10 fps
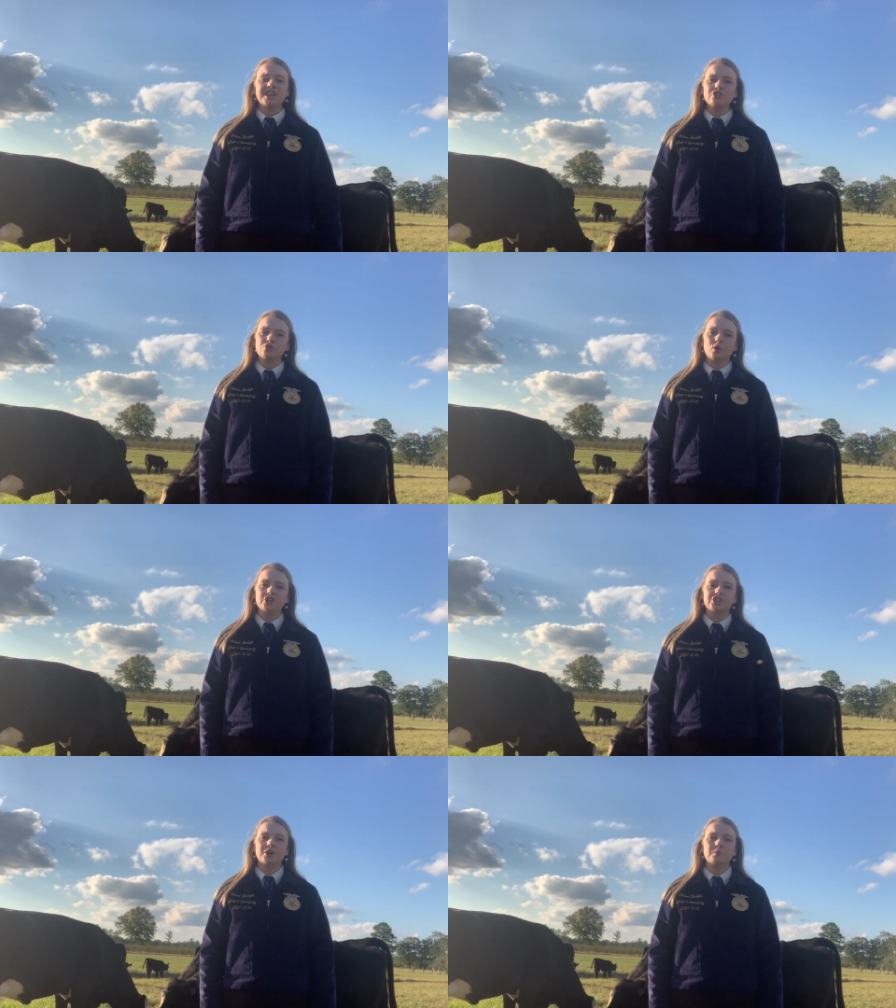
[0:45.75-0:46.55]
In
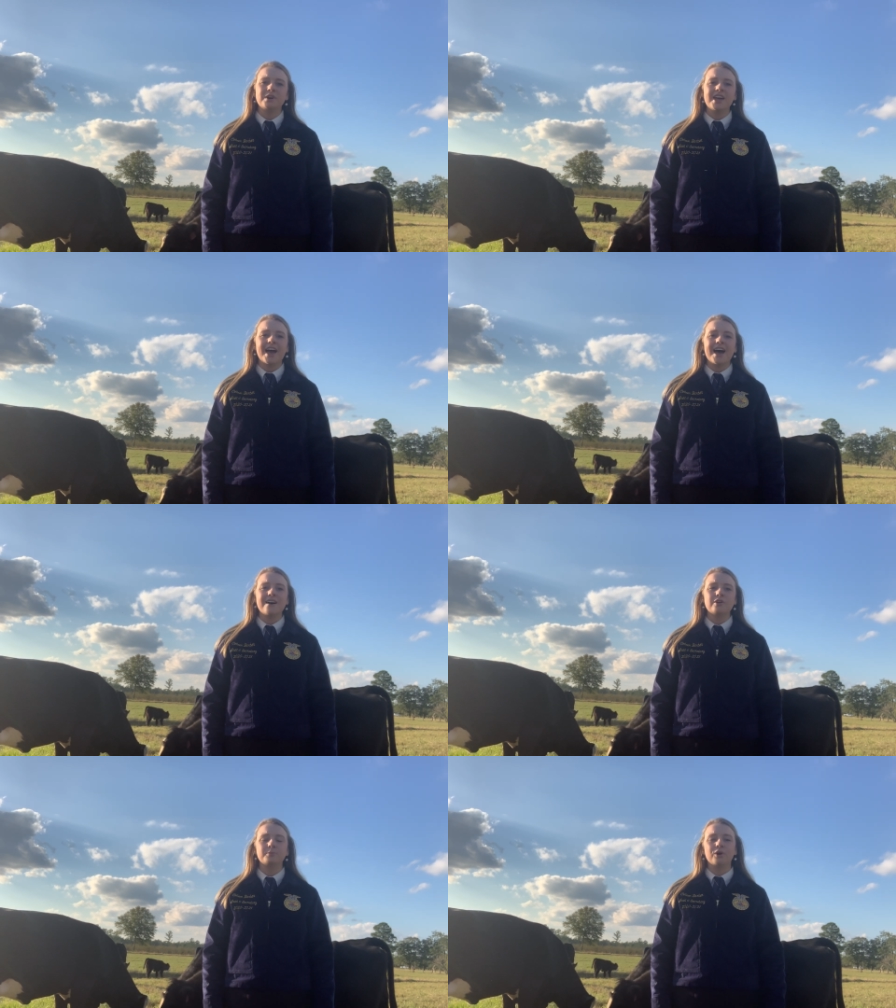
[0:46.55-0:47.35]
Georgia, we
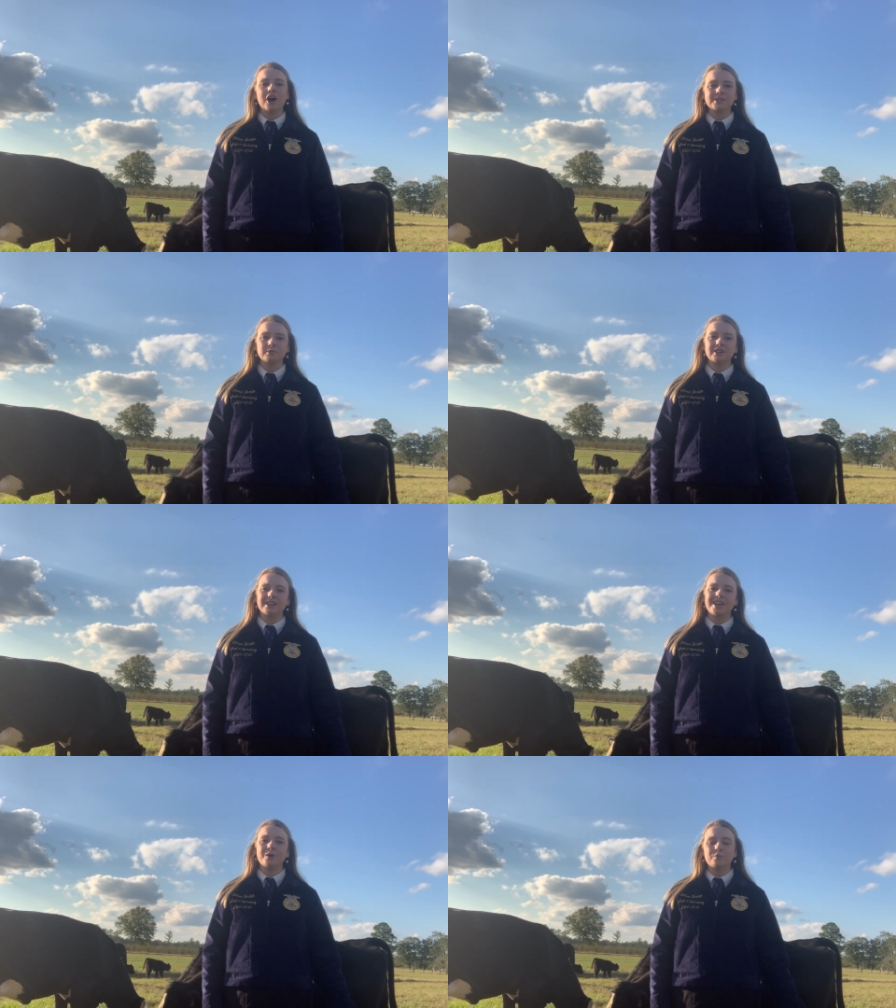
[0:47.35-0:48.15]
have
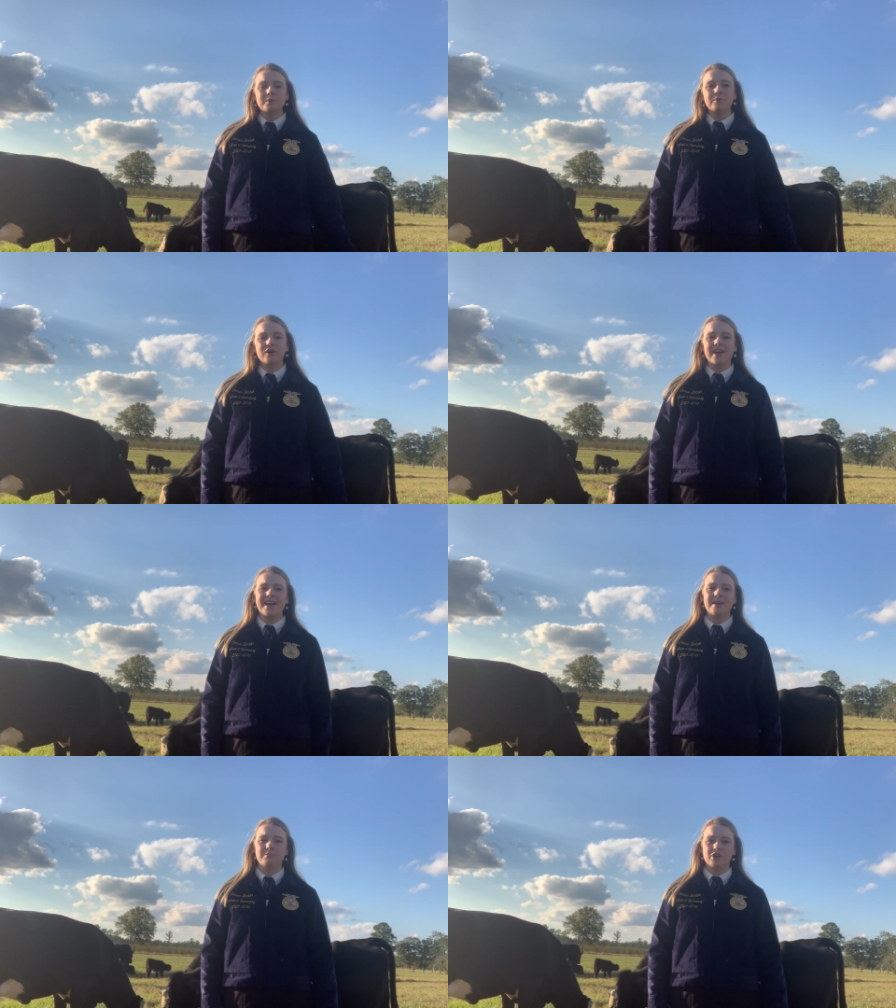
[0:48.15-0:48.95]
approximately
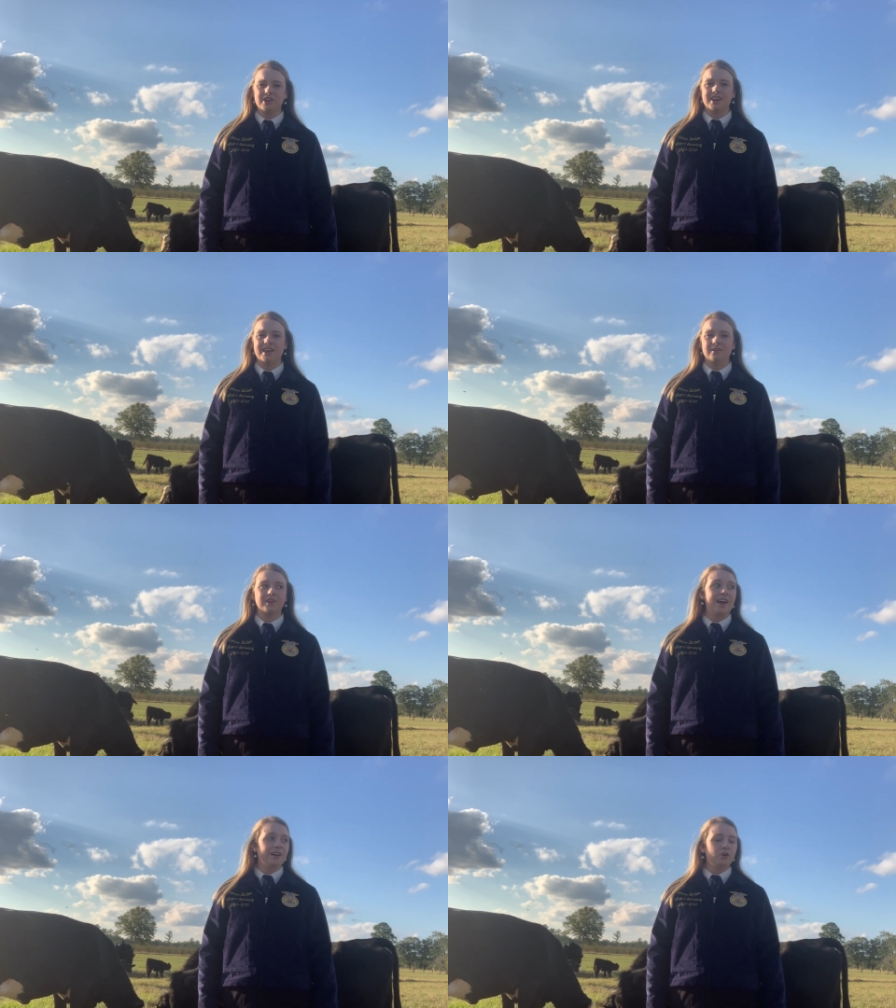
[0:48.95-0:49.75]
1.8 million head of
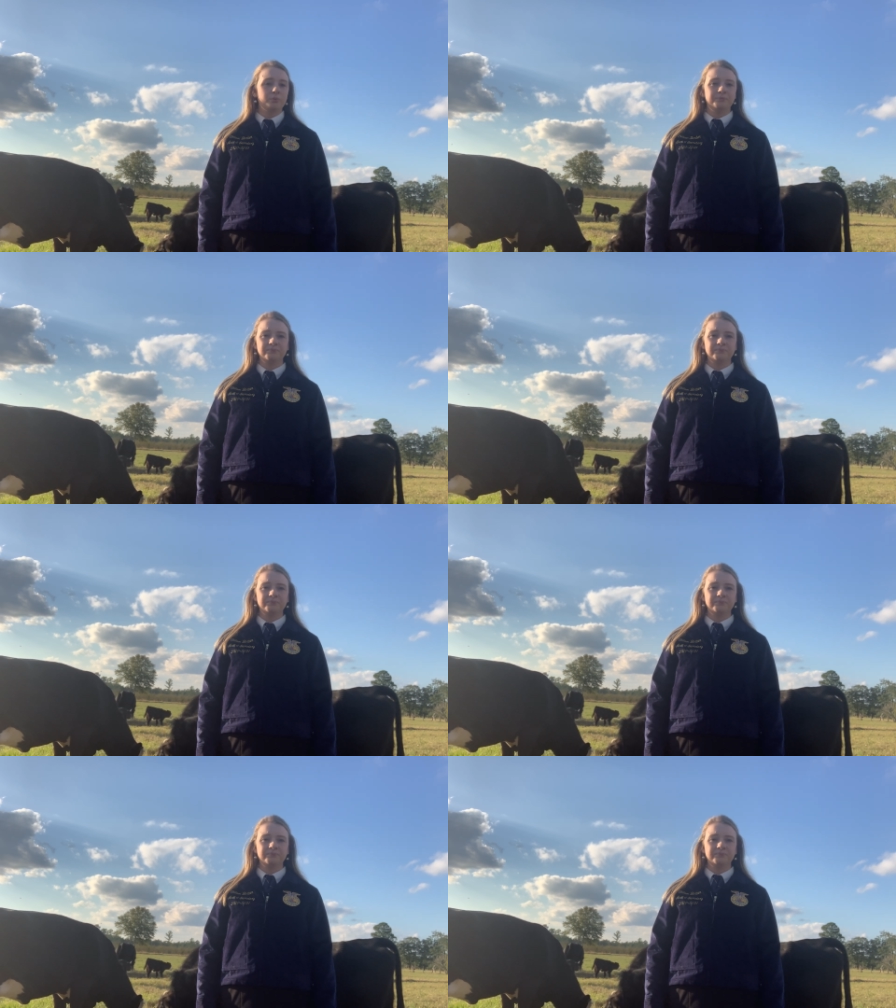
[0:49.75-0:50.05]
cattle,